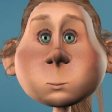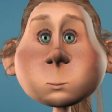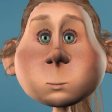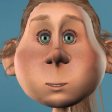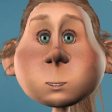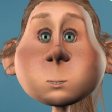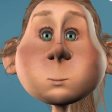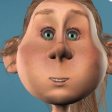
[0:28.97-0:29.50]

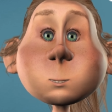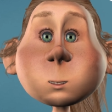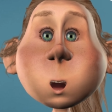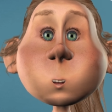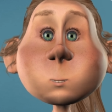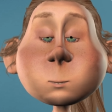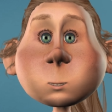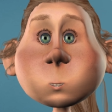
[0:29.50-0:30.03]
There
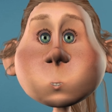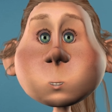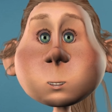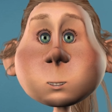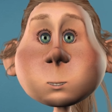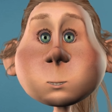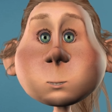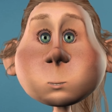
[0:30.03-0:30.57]
are
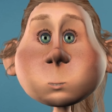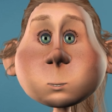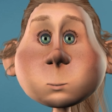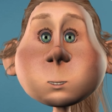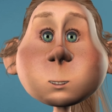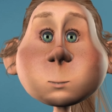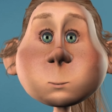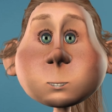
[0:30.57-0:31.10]
three main
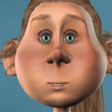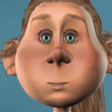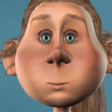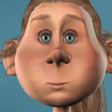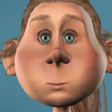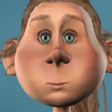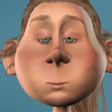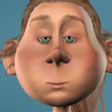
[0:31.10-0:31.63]
types:
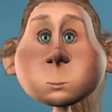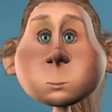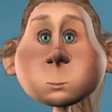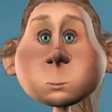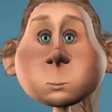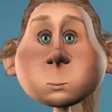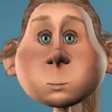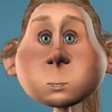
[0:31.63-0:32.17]

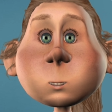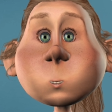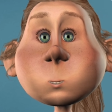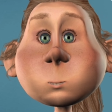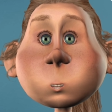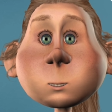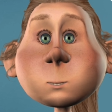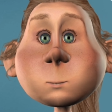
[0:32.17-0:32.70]

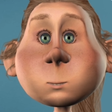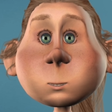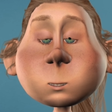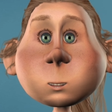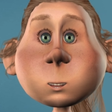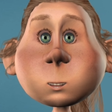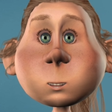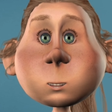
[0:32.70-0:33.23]
positive,
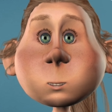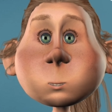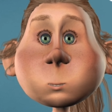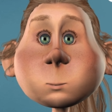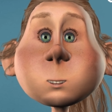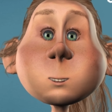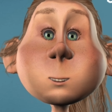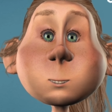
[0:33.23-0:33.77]

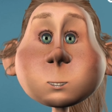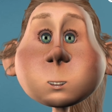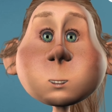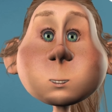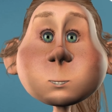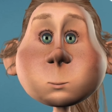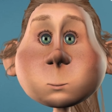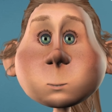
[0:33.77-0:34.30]

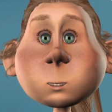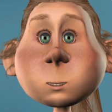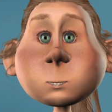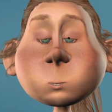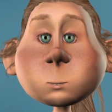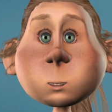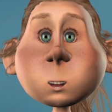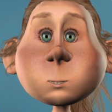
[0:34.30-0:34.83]
comparative, and
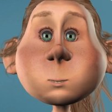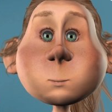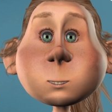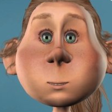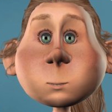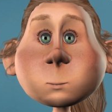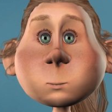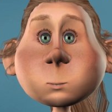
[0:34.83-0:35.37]

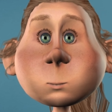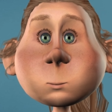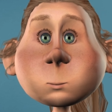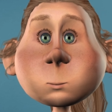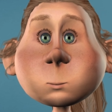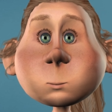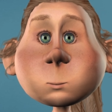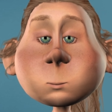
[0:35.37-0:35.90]
superlative.
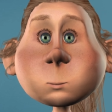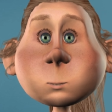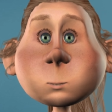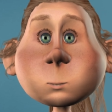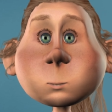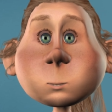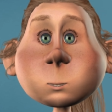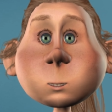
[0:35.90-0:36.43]

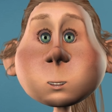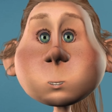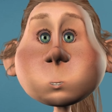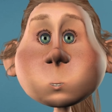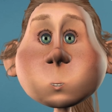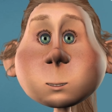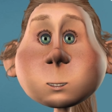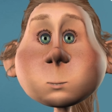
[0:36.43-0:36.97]

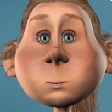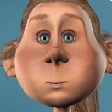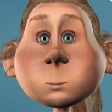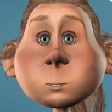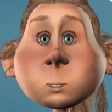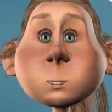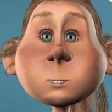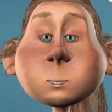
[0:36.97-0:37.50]
Each degree
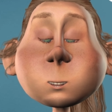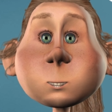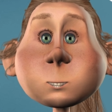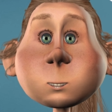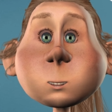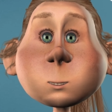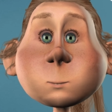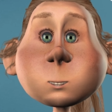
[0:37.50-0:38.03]
tells us
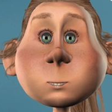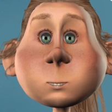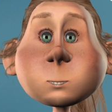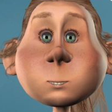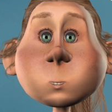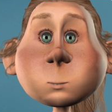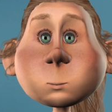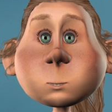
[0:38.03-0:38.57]
something
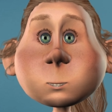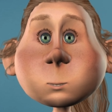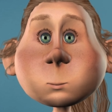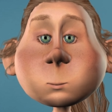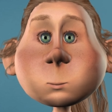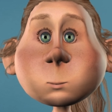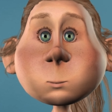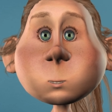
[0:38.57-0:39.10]
different,
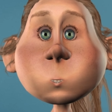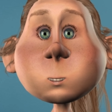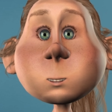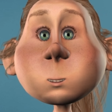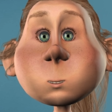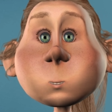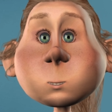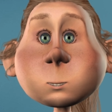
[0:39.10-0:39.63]

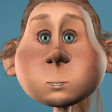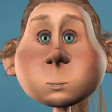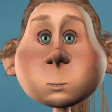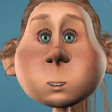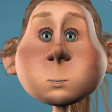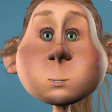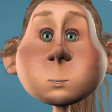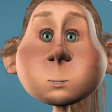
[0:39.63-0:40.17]
whether we're
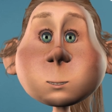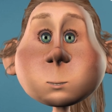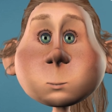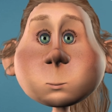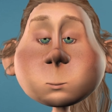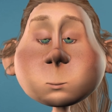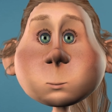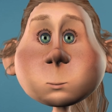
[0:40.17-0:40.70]
describing,
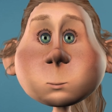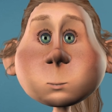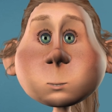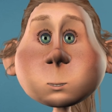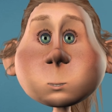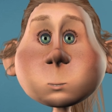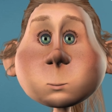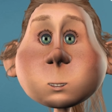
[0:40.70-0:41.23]

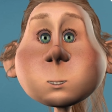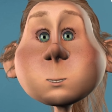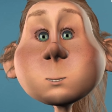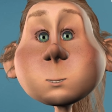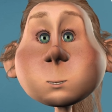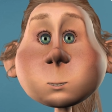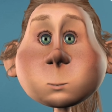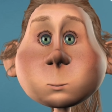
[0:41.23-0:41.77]

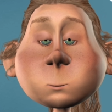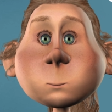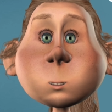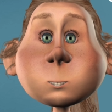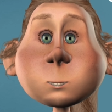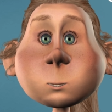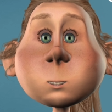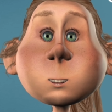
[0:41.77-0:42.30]
comparing,
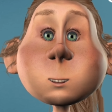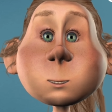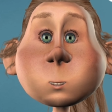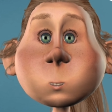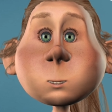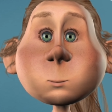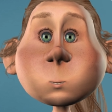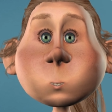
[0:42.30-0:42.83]
or setting
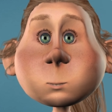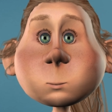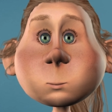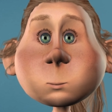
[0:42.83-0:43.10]
a record.